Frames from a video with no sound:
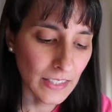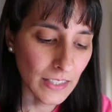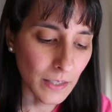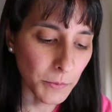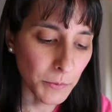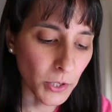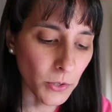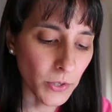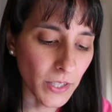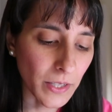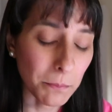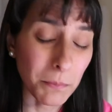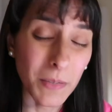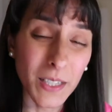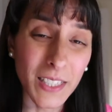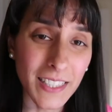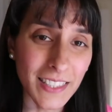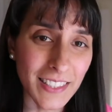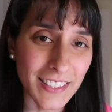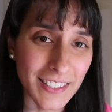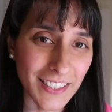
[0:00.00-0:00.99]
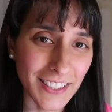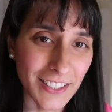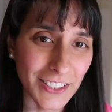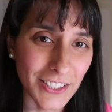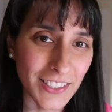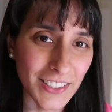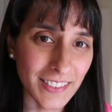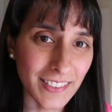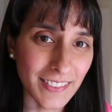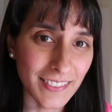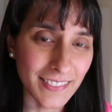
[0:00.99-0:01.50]
I'm going to look at money
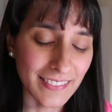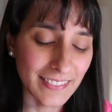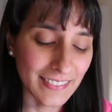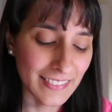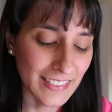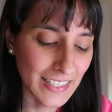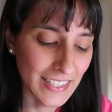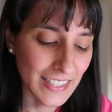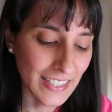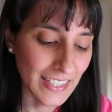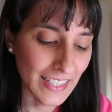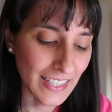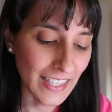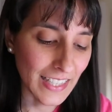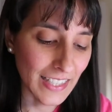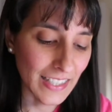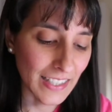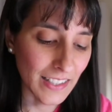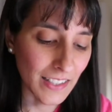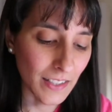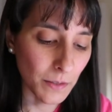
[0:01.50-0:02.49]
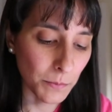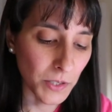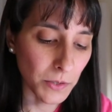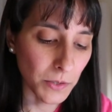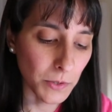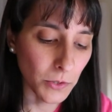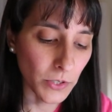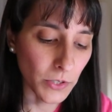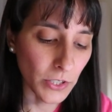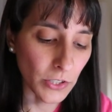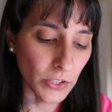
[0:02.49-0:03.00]
addiction, and I'm going to
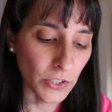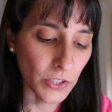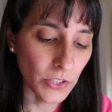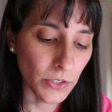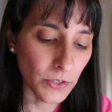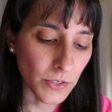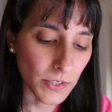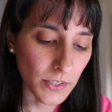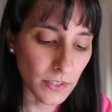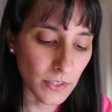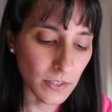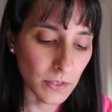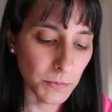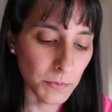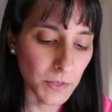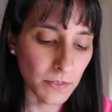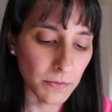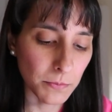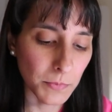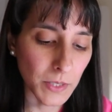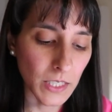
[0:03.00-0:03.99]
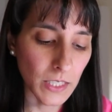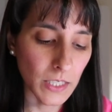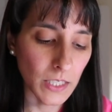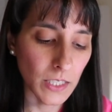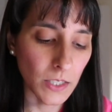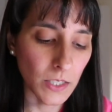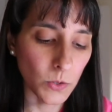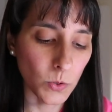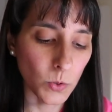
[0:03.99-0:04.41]
look at new systems of money